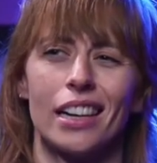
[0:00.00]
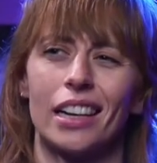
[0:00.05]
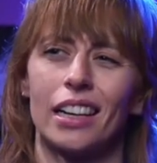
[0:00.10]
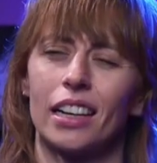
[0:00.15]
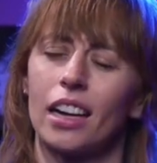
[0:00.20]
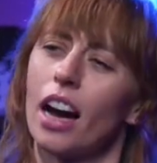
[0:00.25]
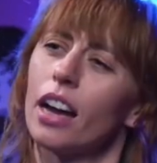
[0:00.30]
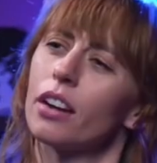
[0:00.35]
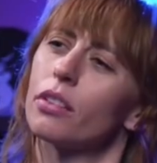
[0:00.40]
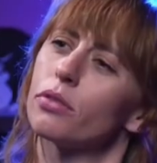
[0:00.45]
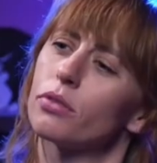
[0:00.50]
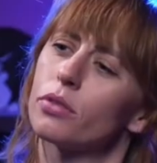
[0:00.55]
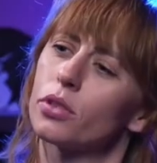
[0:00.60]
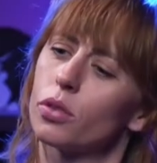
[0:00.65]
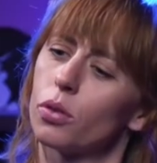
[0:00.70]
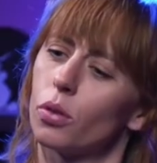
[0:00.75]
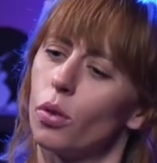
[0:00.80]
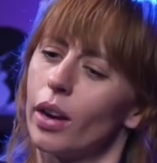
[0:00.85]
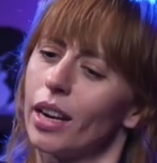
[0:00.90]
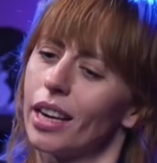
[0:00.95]
kind of
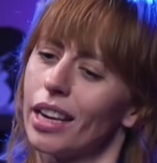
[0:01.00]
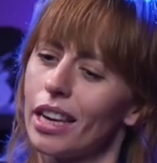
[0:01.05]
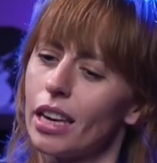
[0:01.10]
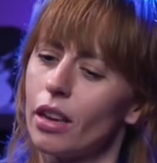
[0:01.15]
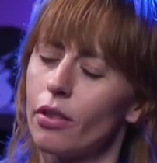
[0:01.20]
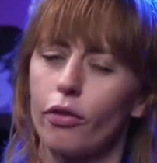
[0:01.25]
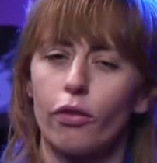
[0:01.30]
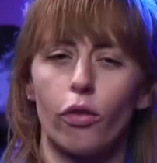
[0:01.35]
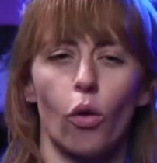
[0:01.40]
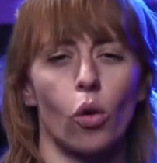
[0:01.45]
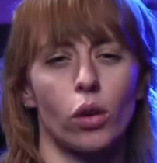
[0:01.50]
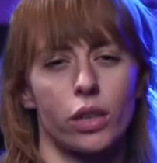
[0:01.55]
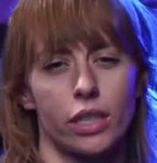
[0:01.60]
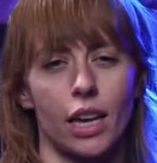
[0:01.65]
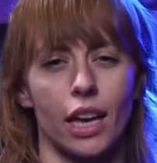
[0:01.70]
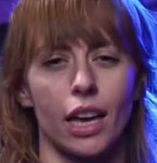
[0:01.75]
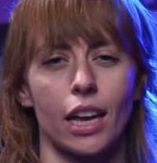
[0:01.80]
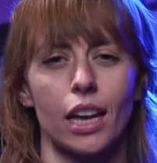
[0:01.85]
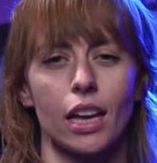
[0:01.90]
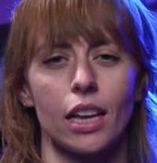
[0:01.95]

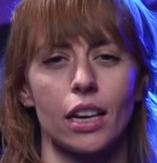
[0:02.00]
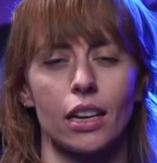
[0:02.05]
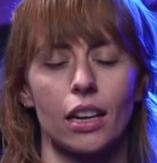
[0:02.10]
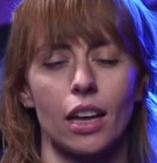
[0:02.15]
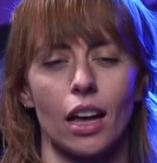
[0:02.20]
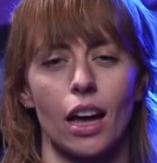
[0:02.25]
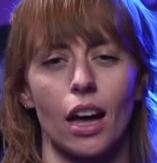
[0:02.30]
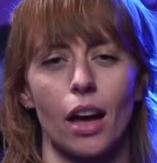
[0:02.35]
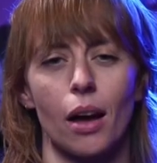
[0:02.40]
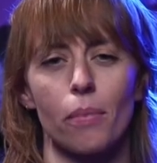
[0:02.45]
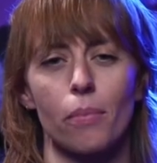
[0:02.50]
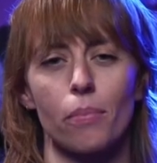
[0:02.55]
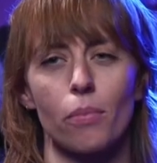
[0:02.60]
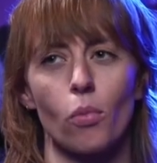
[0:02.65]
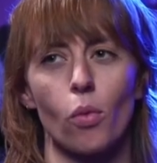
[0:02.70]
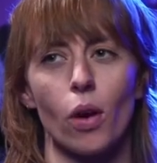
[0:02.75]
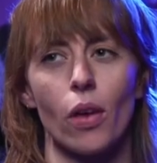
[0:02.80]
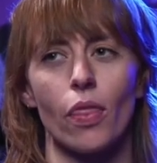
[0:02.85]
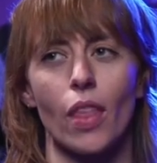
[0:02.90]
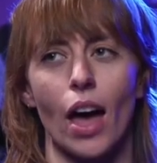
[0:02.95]
2014
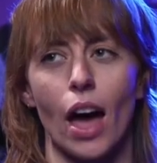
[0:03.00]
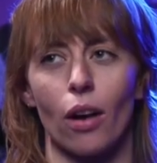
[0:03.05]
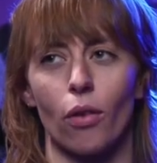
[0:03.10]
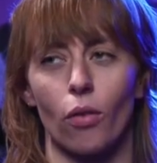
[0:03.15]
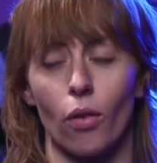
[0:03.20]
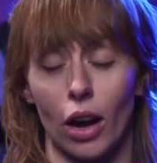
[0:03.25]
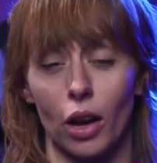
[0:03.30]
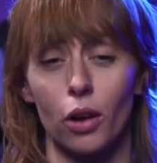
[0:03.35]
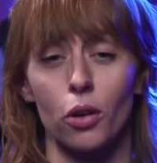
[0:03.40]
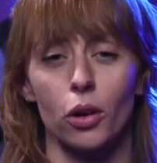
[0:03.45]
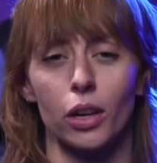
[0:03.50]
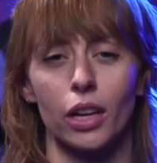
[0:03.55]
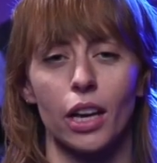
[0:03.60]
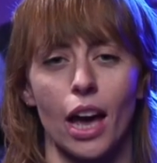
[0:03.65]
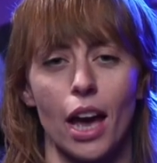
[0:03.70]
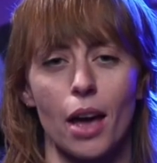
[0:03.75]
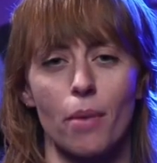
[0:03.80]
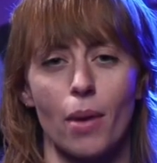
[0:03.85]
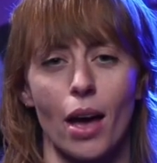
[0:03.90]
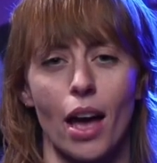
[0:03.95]
when that record
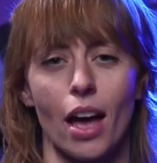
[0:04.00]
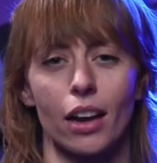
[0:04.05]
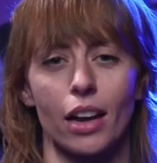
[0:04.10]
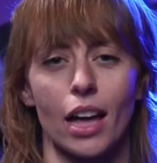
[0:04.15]
came out.